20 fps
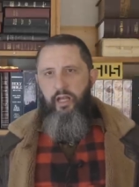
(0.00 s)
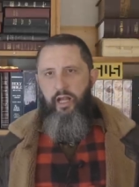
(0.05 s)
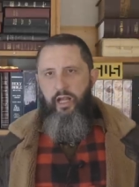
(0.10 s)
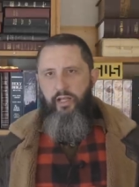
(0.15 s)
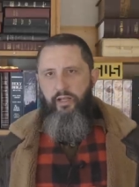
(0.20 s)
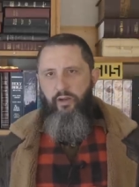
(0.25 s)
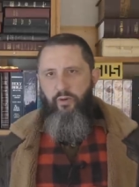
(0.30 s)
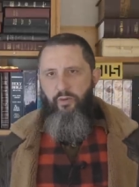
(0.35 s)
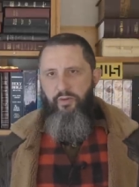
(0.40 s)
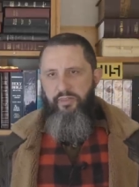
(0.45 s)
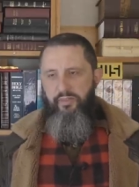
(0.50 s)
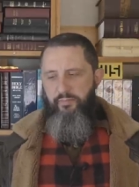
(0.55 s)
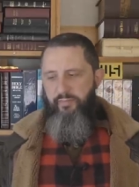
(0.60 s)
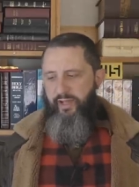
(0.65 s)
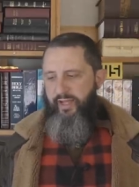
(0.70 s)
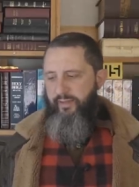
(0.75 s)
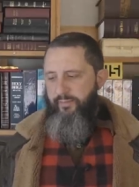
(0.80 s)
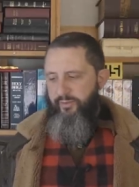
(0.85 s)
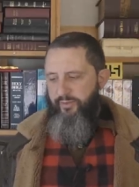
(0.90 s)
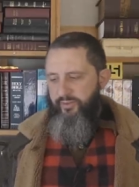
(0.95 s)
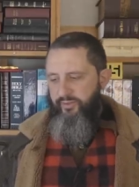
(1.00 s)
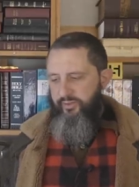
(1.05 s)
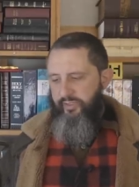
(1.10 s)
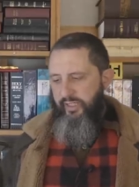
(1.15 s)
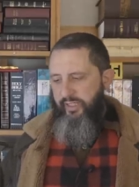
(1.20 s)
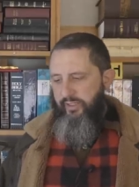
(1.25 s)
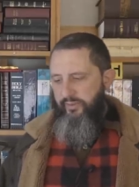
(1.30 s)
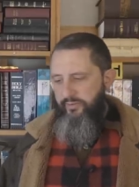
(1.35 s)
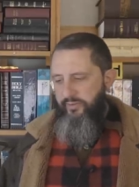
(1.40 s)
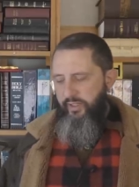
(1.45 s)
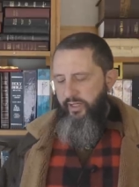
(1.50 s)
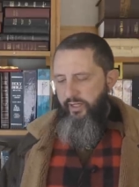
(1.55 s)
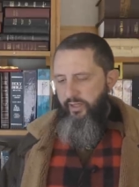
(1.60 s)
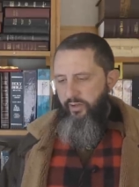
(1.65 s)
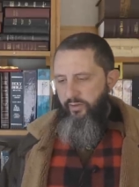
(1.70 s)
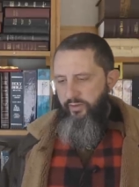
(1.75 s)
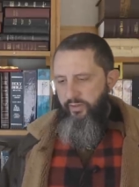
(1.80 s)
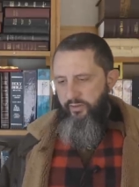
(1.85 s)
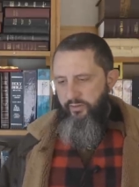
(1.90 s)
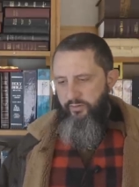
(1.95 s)
I know what the Bible says, and I
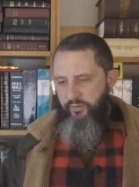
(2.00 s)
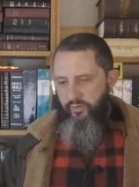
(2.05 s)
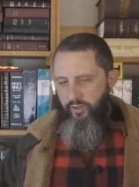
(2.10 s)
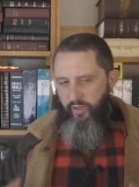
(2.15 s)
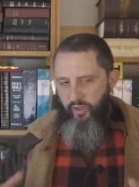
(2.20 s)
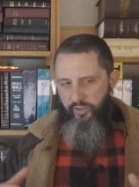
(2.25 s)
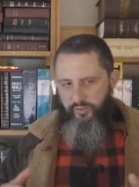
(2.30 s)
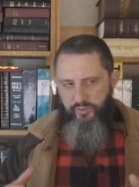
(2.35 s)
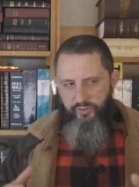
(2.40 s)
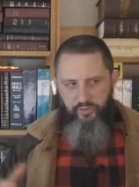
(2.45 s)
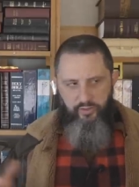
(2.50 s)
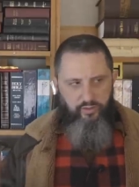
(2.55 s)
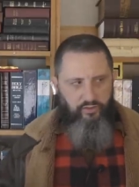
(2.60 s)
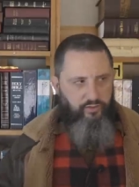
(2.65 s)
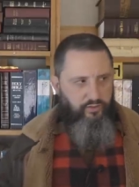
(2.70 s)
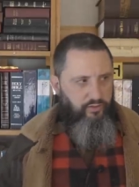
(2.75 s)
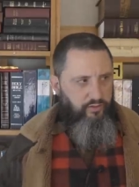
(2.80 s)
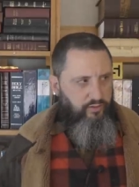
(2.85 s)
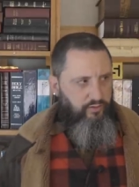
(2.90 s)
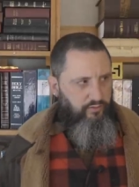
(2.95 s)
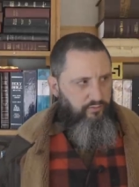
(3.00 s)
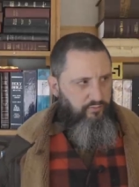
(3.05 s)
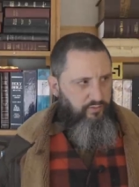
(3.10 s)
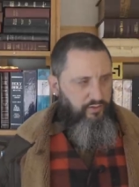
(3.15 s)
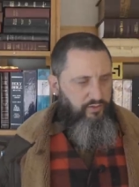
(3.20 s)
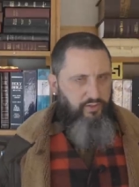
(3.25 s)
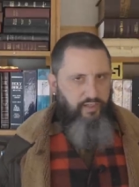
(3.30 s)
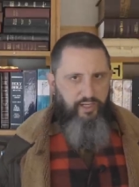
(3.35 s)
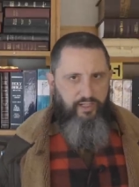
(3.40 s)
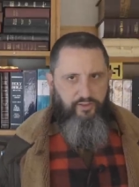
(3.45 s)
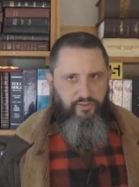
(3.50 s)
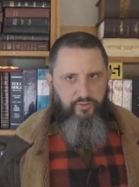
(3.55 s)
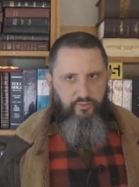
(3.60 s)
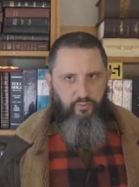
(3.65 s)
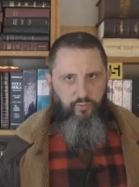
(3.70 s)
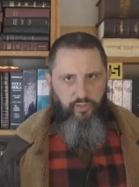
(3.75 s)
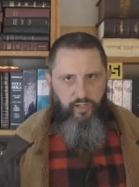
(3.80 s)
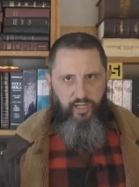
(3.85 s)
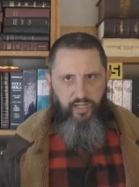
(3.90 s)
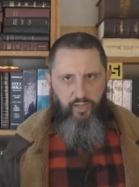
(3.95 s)
know that culture rejects
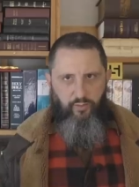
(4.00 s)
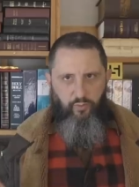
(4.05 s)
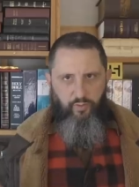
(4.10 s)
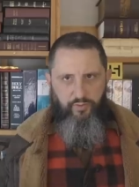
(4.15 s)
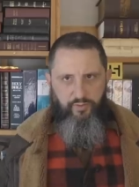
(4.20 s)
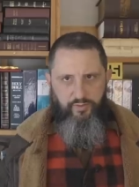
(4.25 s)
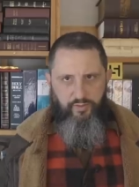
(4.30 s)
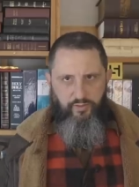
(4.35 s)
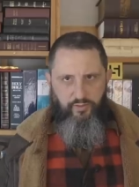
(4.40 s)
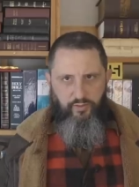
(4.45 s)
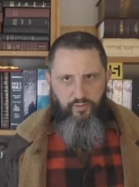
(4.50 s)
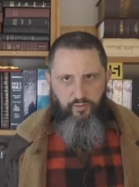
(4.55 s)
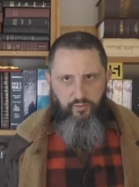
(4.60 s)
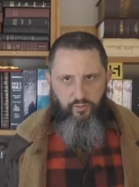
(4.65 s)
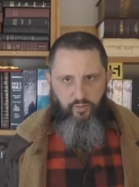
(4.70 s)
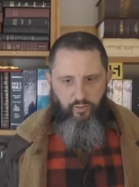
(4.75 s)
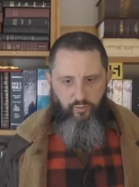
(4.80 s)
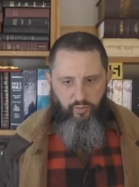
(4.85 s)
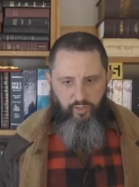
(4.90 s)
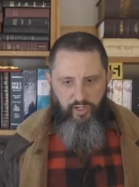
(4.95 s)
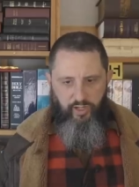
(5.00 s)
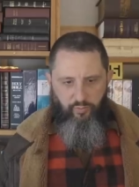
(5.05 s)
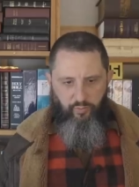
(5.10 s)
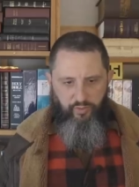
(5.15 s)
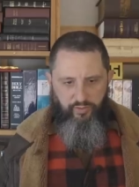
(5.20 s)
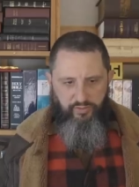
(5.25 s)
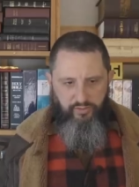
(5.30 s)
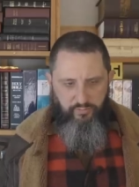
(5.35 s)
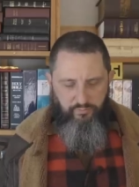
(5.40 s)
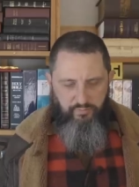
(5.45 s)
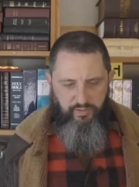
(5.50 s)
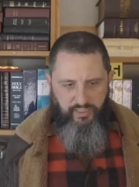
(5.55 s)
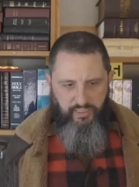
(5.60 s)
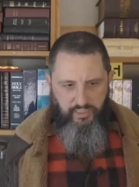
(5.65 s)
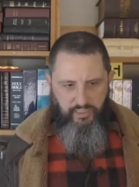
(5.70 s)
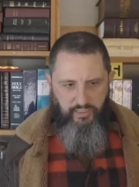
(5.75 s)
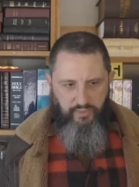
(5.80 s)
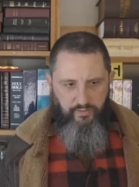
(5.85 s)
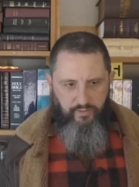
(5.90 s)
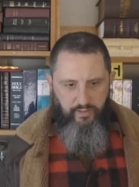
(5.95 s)
what I want to do or what I want to
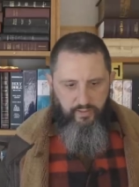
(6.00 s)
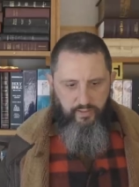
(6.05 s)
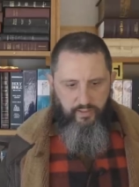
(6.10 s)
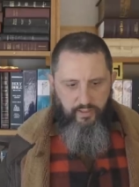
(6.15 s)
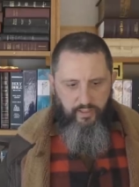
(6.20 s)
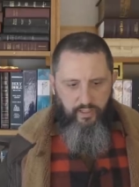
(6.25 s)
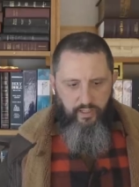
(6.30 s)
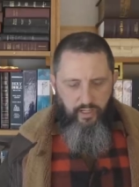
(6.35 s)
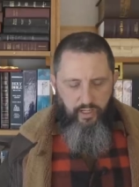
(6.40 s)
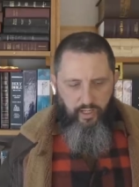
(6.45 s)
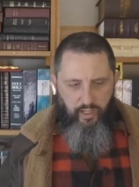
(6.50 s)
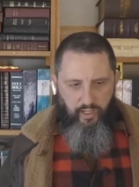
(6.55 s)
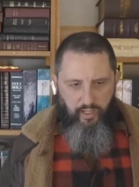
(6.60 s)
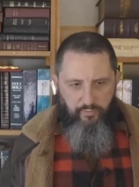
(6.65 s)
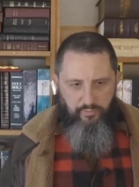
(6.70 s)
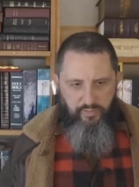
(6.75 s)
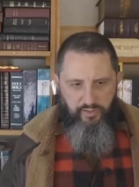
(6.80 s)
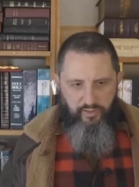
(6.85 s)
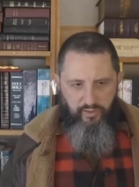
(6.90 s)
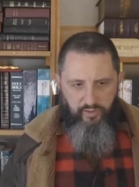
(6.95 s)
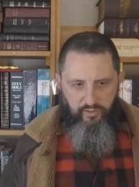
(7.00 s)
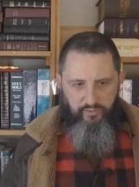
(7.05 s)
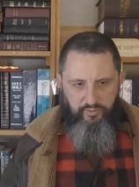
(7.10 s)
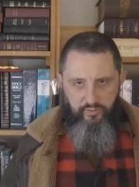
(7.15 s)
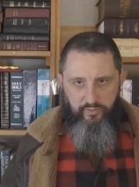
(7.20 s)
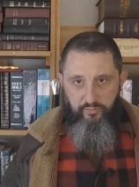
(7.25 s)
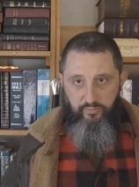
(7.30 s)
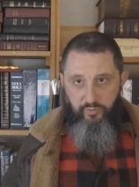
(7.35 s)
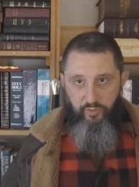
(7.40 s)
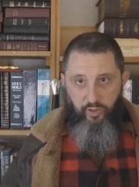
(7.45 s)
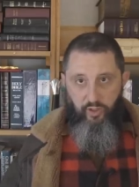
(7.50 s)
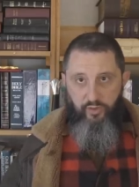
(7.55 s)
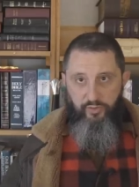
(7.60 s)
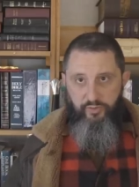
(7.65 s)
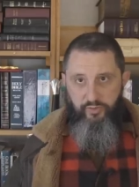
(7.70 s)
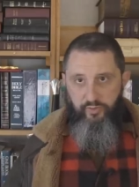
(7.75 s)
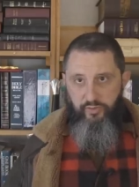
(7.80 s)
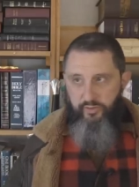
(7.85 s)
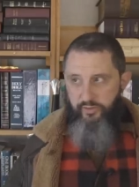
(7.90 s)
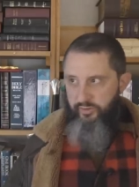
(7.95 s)
be um, because
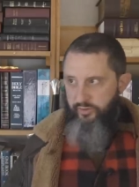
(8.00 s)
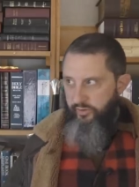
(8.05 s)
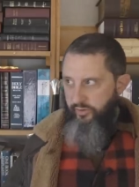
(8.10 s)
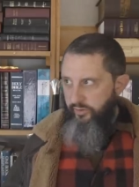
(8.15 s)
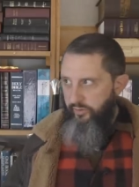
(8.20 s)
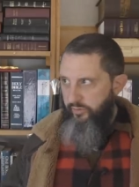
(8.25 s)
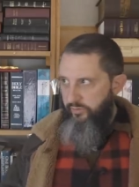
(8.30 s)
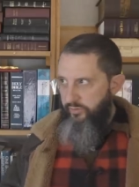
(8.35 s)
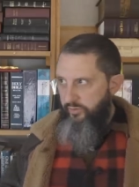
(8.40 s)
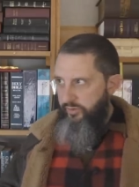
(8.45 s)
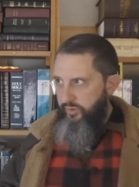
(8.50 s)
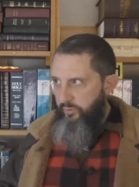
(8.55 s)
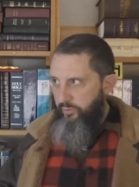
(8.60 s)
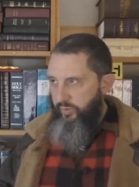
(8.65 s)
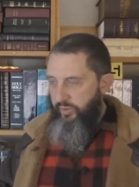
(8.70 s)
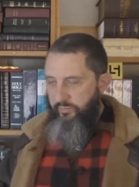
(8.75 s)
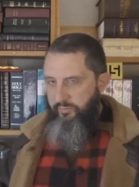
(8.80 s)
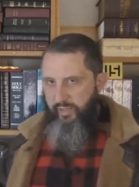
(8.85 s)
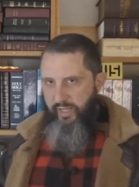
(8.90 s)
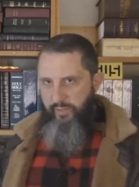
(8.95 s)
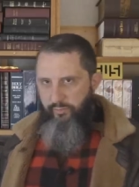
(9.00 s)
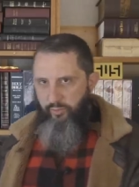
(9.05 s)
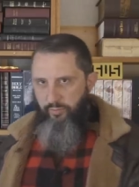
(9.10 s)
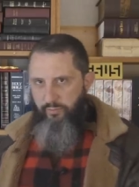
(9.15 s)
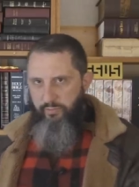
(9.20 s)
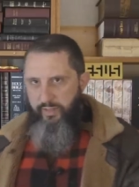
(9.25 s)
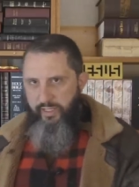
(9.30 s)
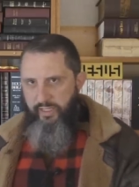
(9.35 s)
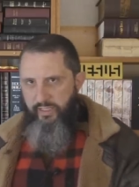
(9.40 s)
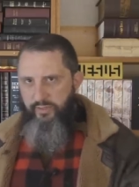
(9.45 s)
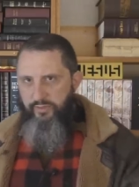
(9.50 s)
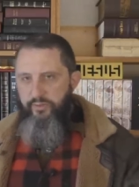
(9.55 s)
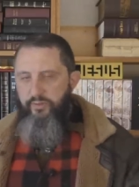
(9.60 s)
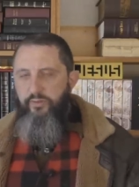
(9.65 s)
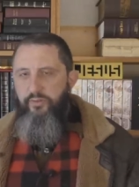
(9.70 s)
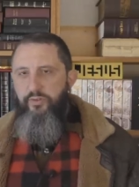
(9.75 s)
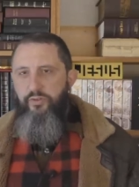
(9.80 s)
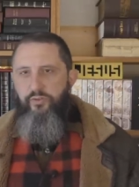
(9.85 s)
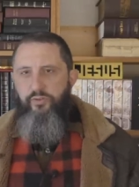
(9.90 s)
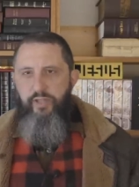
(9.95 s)
culture is still somewhat Bible
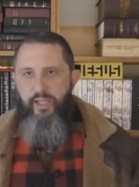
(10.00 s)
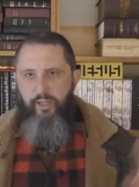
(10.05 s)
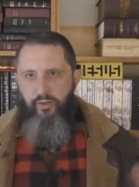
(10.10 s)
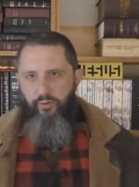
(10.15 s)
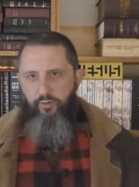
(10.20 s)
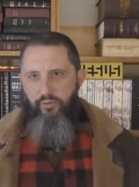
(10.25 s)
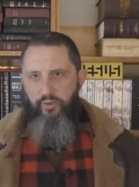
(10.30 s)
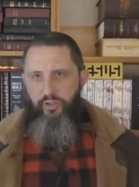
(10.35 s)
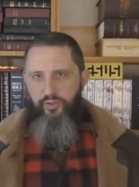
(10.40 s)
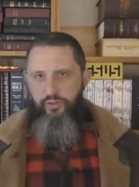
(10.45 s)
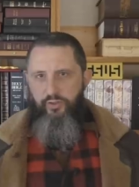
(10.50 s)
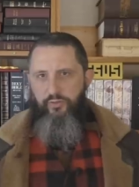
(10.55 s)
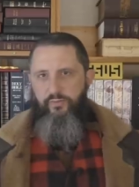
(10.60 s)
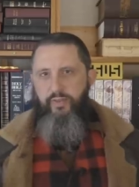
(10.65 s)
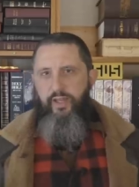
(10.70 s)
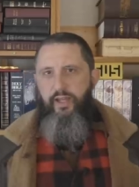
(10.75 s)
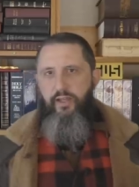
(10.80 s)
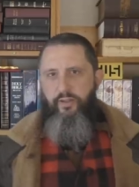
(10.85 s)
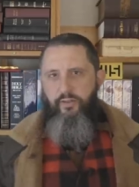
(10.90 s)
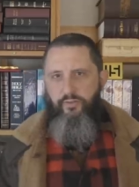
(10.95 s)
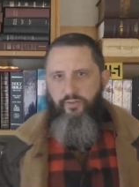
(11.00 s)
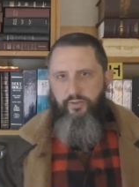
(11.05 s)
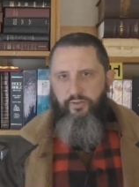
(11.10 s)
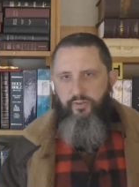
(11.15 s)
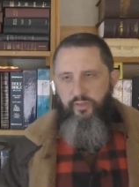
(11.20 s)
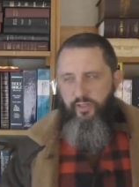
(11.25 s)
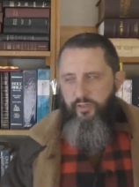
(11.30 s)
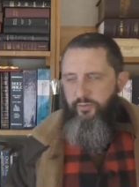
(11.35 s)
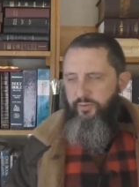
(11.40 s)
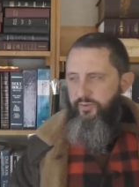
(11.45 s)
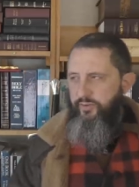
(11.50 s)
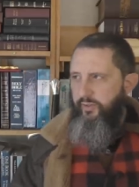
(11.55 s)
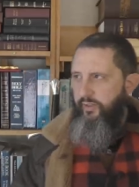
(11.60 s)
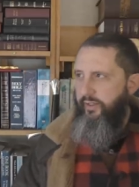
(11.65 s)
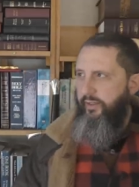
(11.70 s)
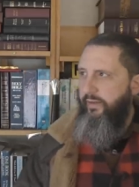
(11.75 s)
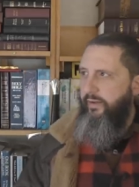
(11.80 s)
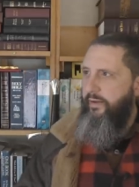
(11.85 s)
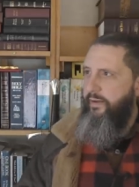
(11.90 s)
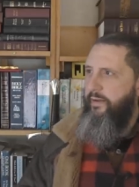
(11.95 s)
based, Judeo Christian values, as they would
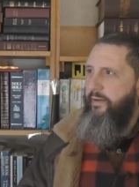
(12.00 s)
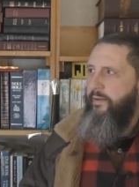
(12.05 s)
say.